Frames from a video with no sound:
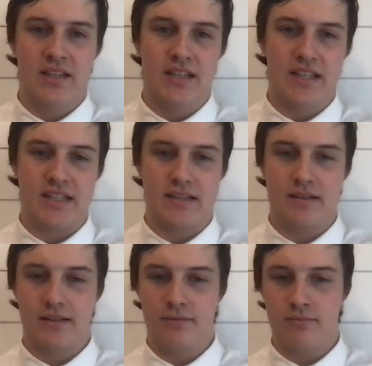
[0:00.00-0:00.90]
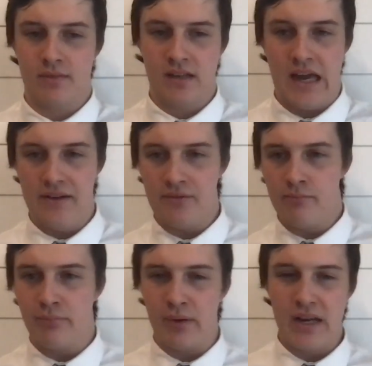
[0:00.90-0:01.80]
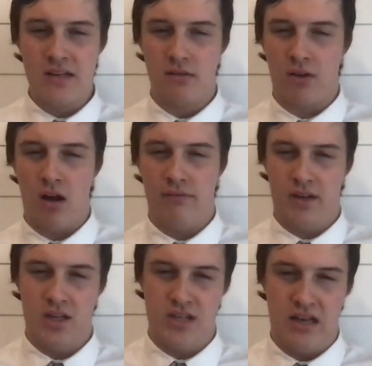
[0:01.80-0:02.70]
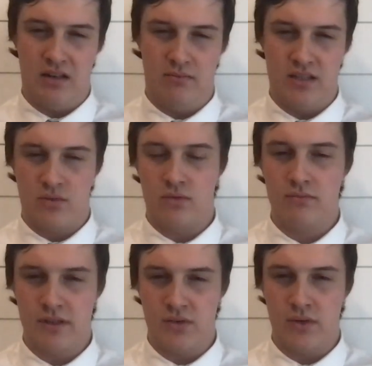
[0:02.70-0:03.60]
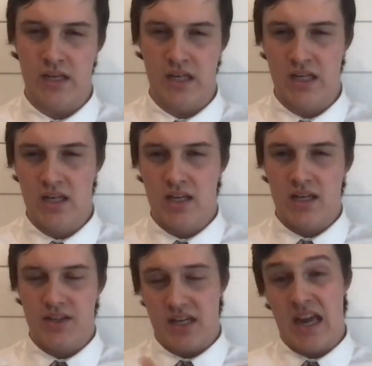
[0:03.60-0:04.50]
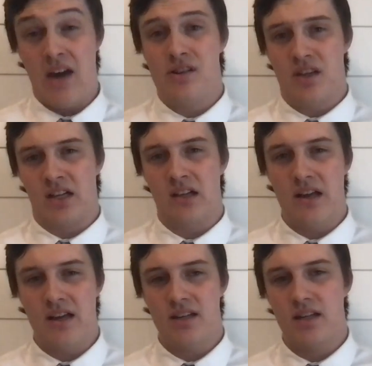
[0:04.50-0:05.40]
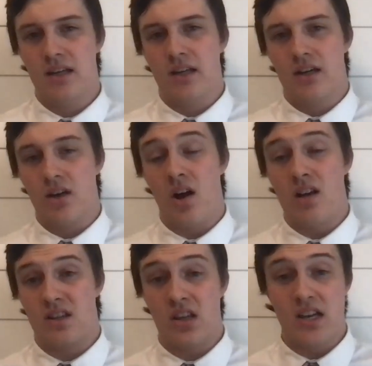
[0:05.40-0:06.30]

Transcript: this kind of breach of confidentiality between the accountant and the client caused